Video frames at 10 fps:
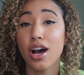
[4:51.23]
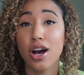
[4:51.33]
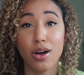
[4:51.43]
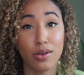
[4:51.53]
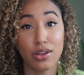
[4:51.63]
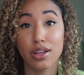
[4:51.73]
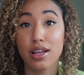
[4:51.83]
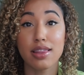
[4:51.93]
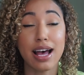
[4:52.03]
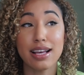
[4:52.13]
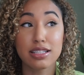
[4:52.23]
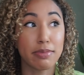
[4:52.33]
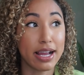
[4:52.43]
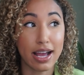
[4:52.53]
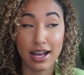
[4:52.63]
that is
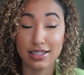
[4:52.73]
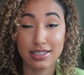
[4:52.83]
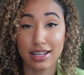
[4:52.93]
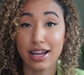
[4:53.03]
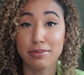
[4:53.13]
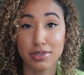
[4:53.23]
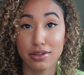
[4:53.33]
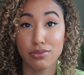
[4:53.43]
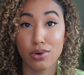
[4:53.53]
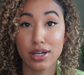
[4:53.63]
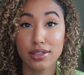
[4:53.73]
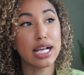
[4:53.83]
my ass and I'm done for.